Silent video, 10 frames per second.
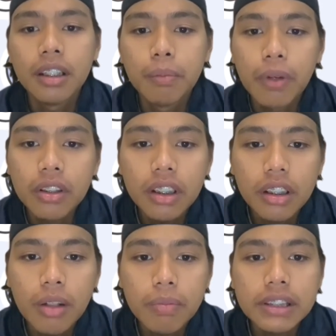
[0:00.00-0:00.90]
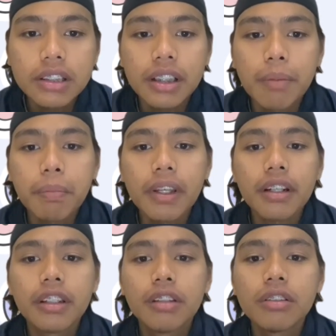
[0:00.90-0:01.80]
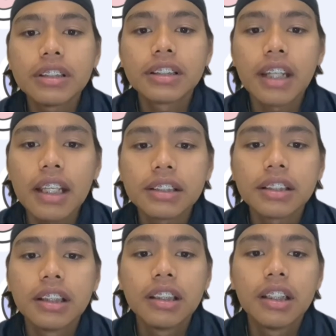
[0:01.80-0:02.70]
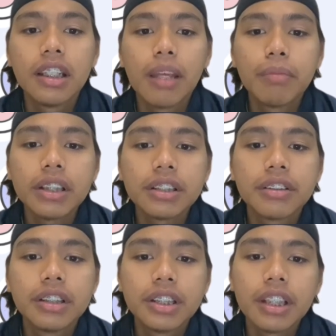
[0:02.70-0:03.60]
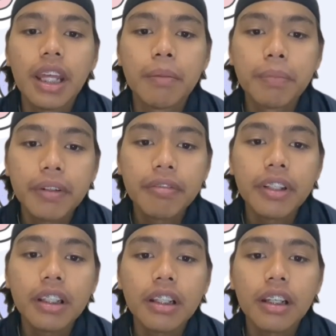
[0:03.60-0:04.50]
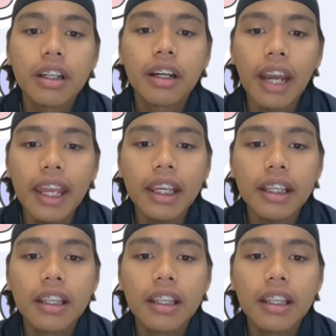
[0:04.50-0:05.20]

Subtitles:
The bonded composite repair reduce stress in the damaged region and prevent crack